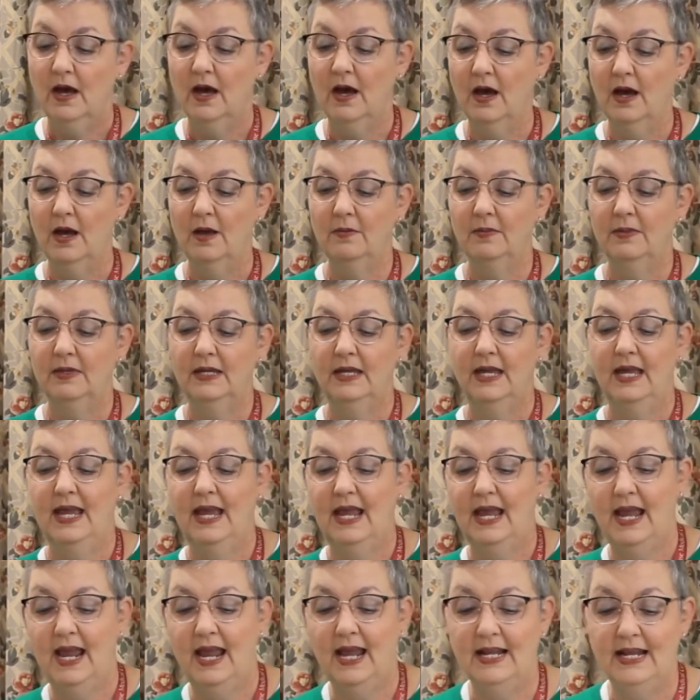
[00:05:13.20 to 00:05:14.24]
And
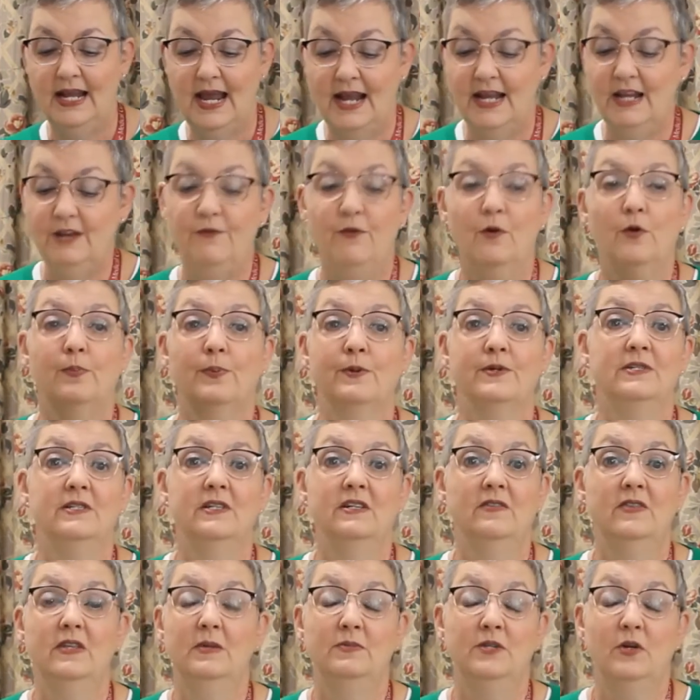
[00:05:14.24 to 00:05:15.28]

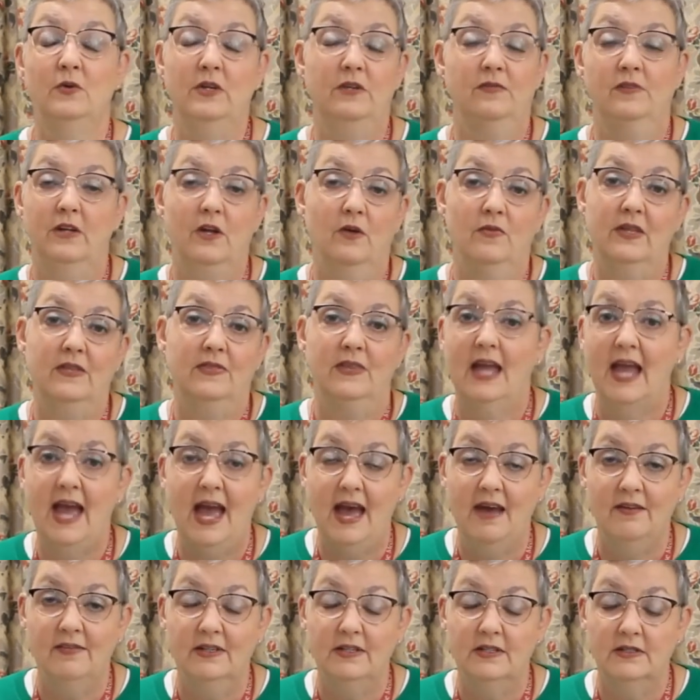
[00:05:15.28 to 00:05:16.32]
84% of them don't even know that they
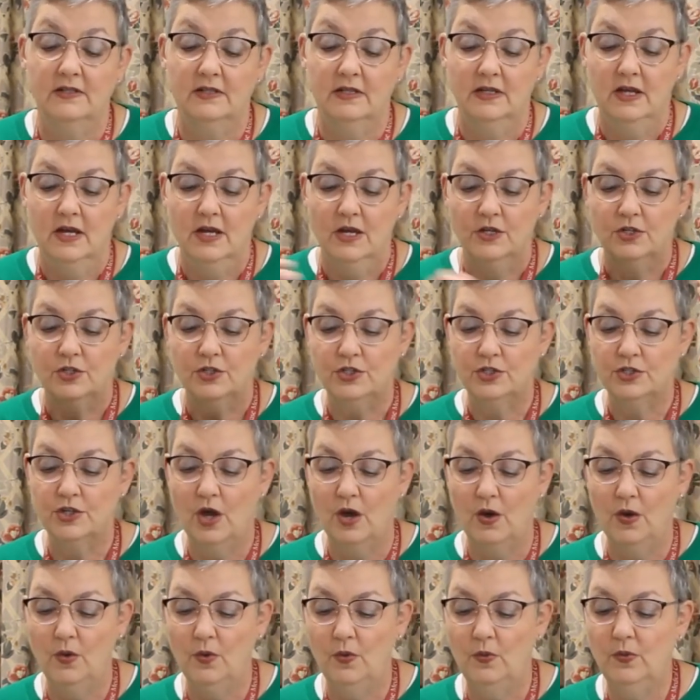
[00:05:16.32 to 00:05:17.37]
have it.
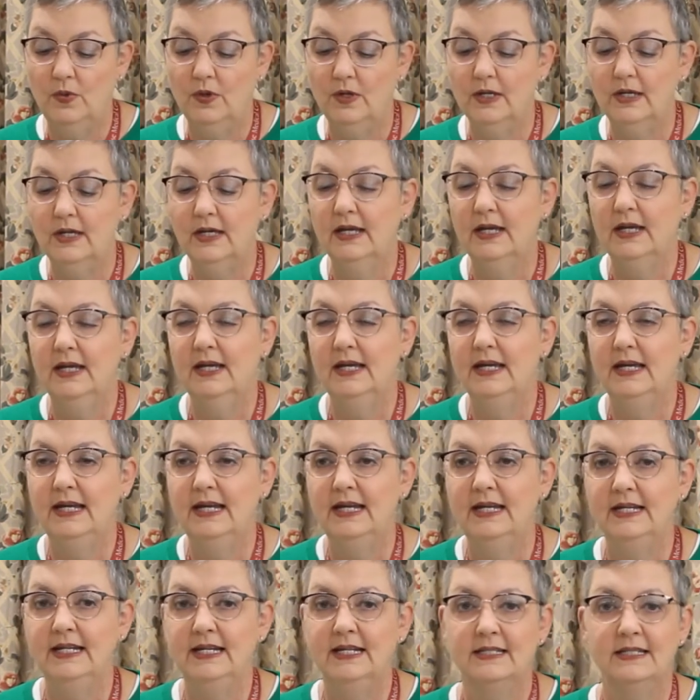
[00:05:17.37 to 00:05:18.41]
So
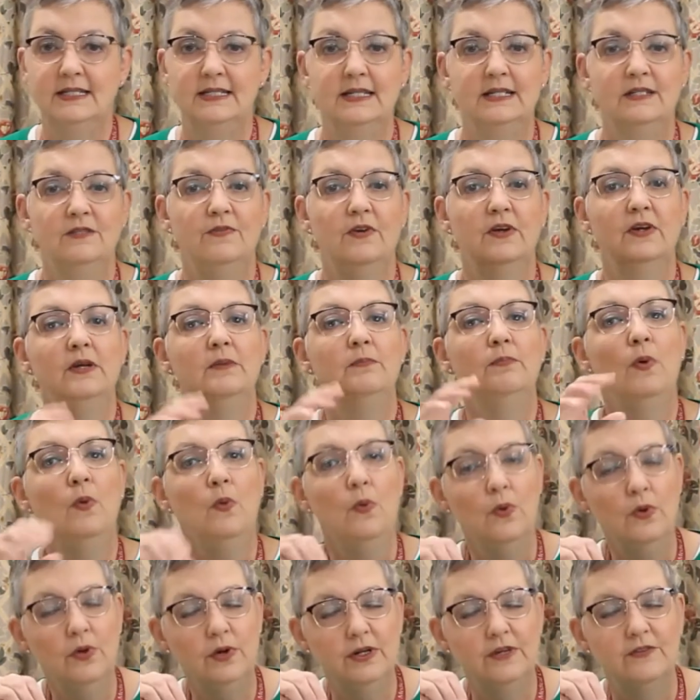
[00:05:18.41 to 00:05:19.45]
it's very
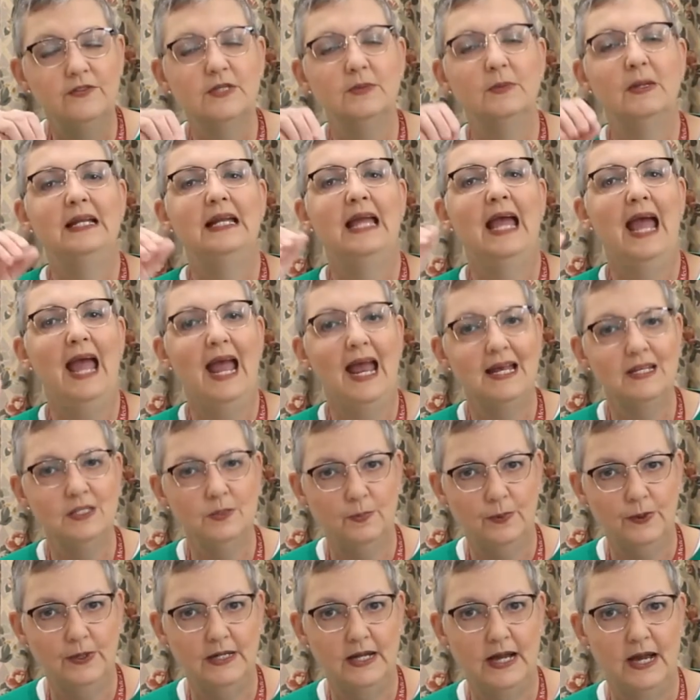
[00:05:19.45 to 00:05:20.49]
important if somebody has
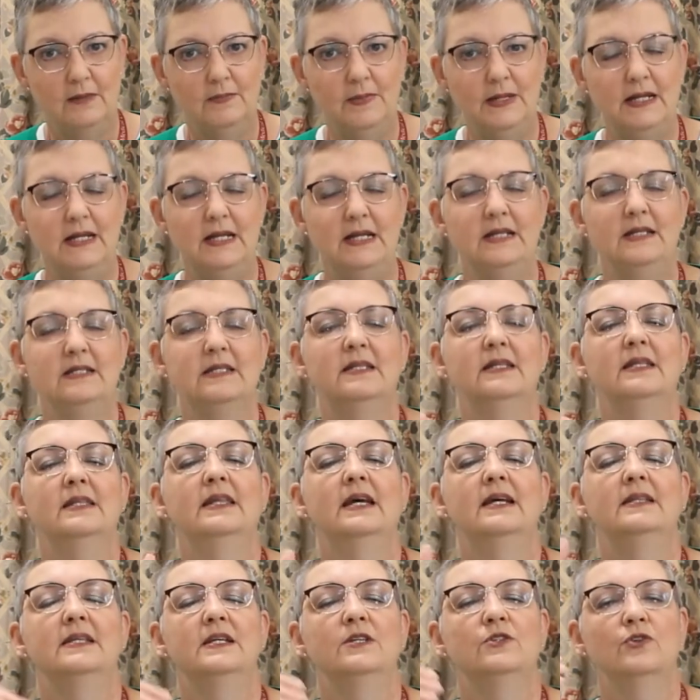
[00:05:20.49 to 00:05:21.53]
pre-diabetes
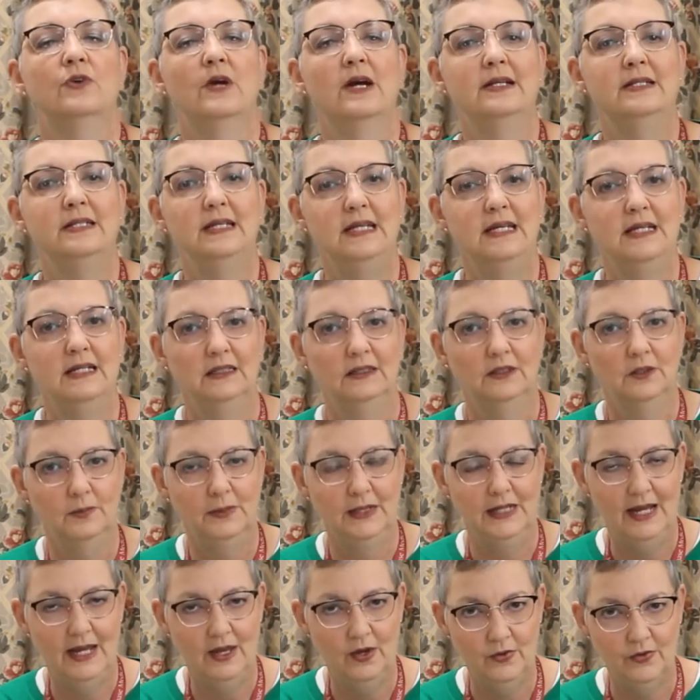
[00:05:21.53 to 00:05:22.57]
that they try to eat a little
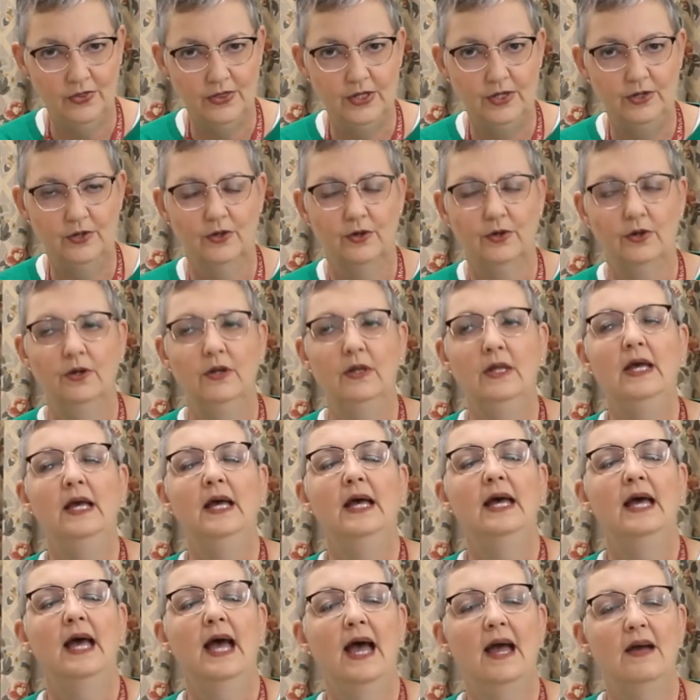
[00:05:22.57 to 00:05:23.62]
bit healthier,
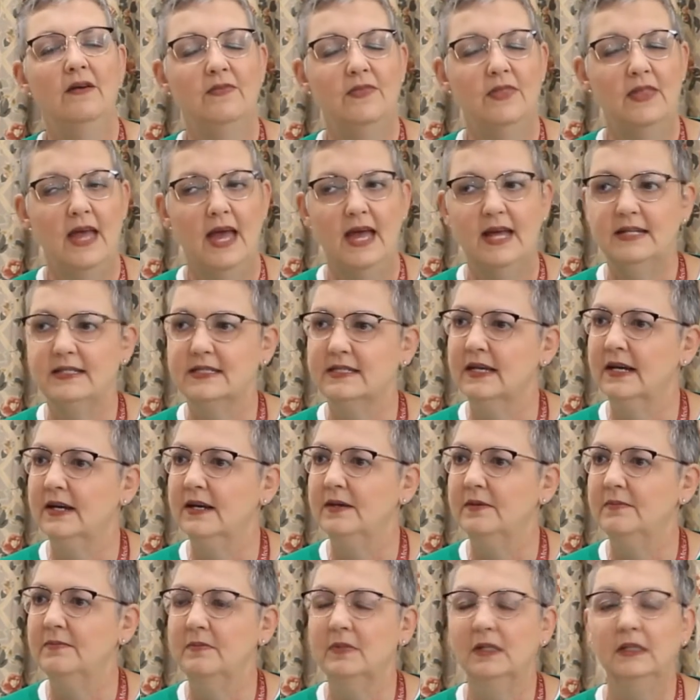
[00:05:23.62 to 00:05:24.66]
have that
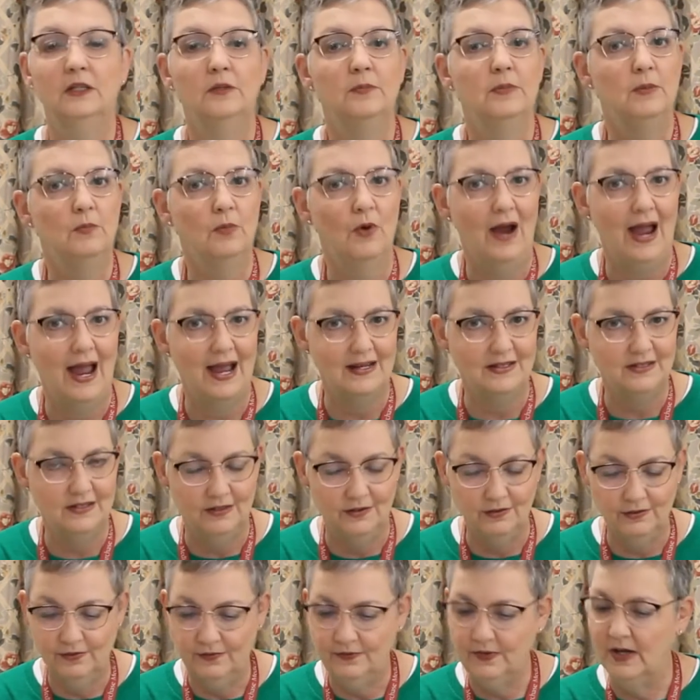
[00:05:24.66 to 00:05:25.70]
a little bit more
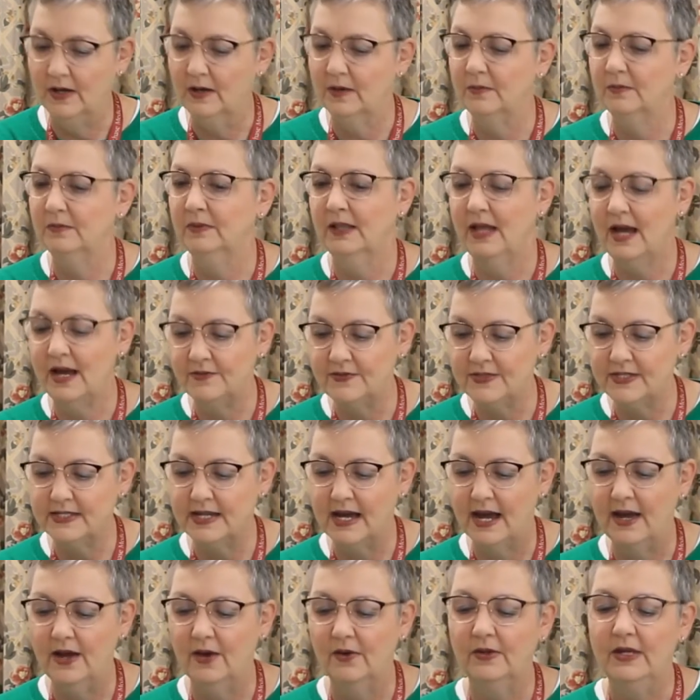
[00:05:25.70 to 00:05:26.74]
active
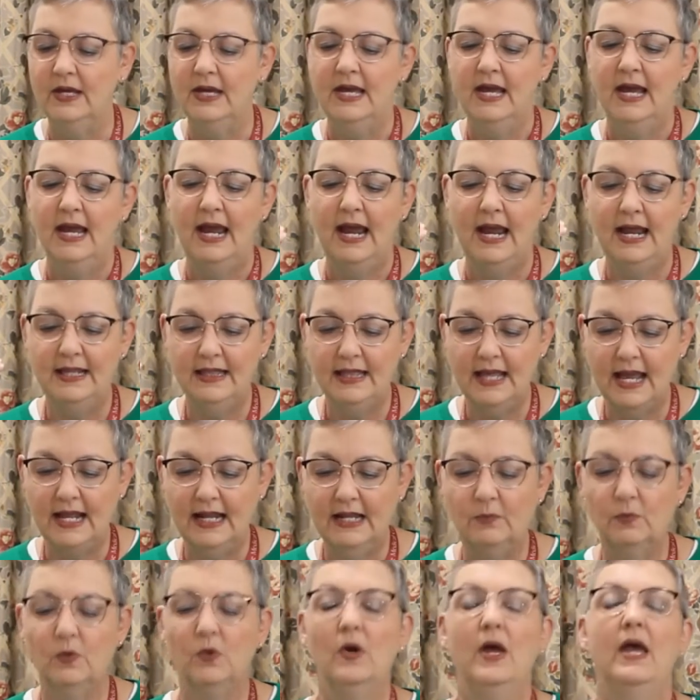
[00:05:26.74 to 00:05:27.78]
lifestyle, and
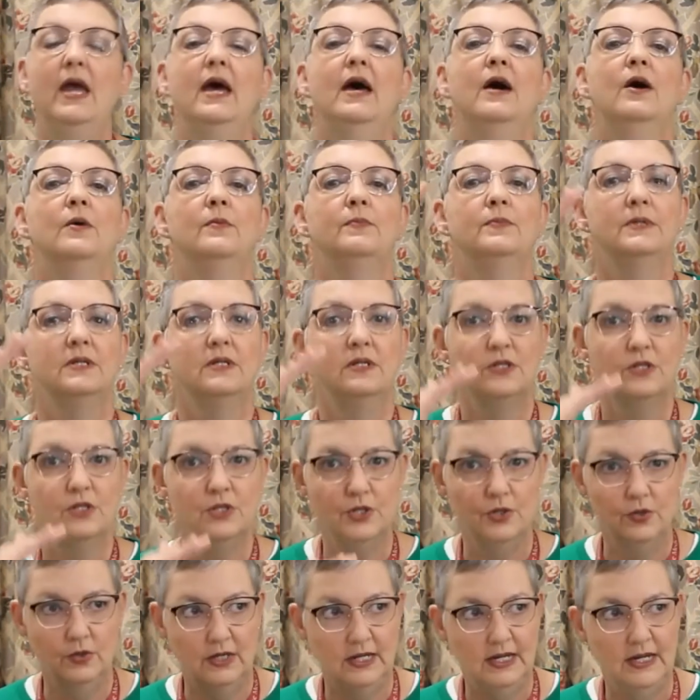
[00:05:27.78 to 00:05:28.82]
that will help
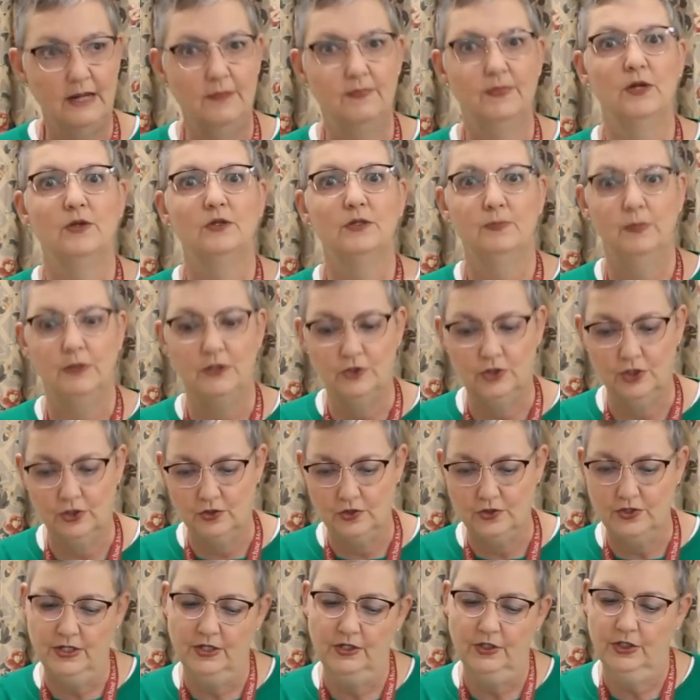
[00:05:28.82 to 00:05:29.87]
to keep those blood
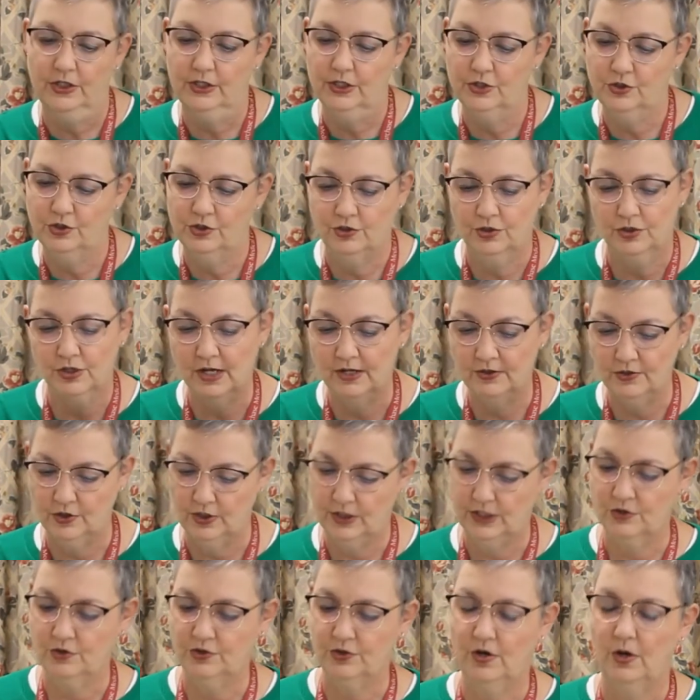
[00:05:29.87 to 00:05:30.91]
sugars under
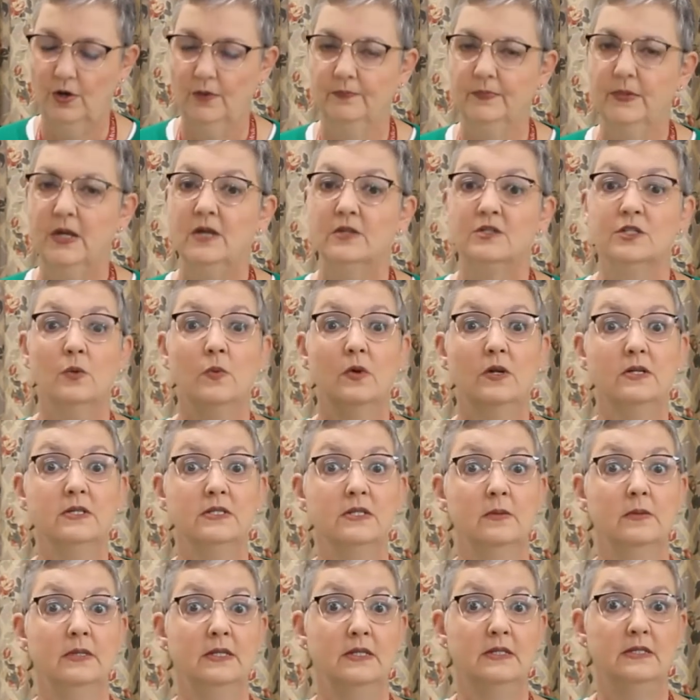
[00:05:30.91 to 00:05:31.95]
control. So what are
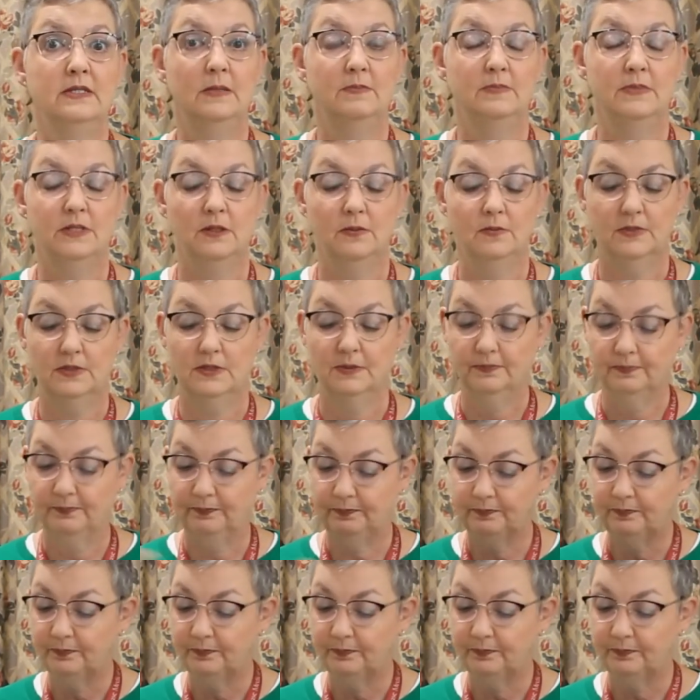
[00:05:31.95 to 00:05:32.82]
some of the symptoms?